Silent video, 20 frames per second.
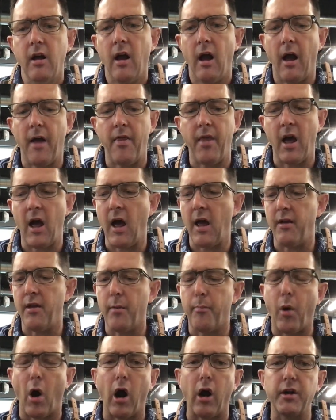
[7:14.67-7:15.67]
And then
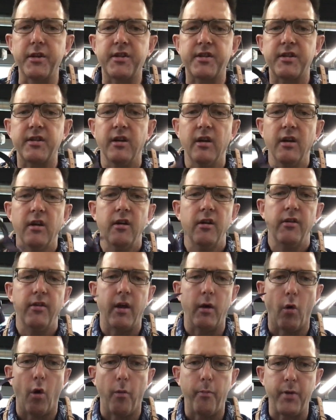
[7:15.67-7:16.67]
the parts,
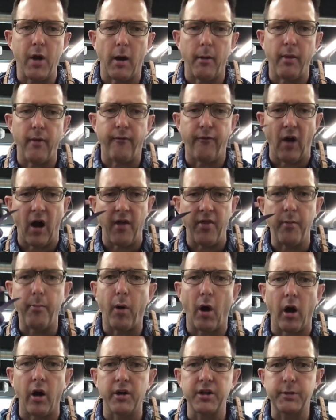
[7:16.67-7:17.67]
they won't be able to find the
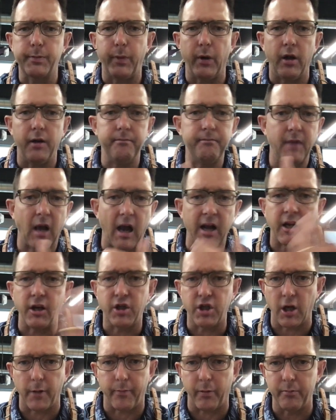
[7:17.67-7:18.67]
parts, but I can
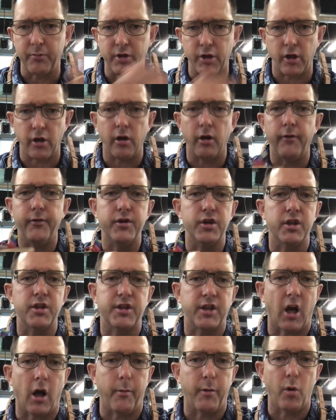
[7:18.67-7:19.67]
ship them to you.
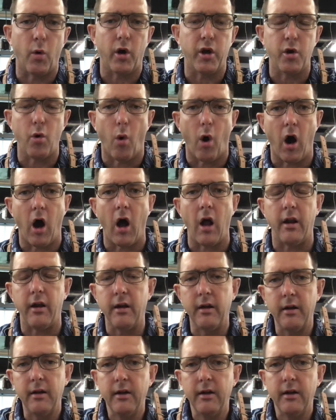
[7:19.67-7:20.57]
Just tell me what you want.